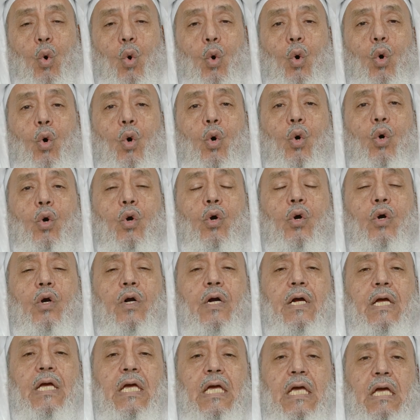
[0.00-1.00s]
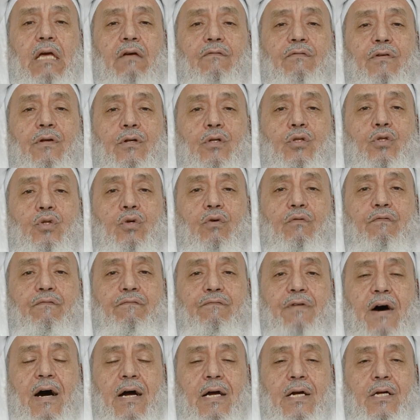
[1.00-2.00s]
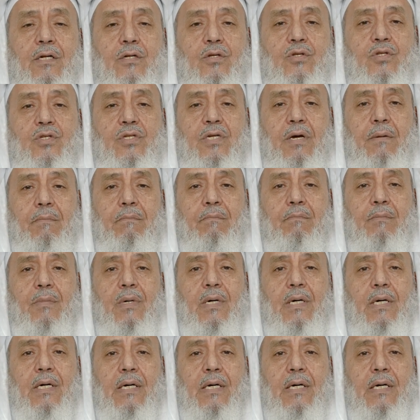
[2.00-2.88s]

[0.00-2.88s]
or even to find some